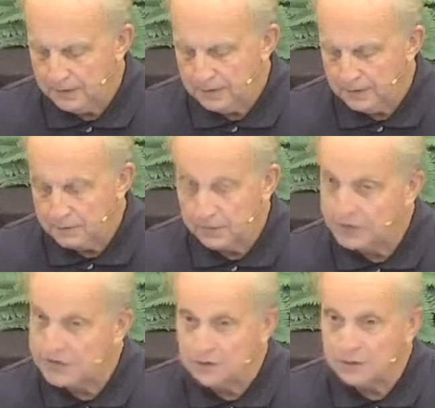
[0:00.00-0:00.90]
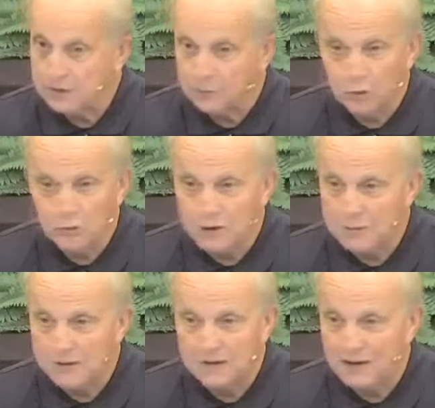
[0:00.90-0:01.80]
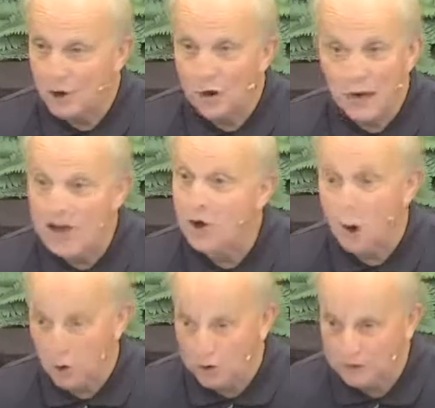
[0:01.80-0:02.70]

As a matter of fact, it's not being approved by many at all.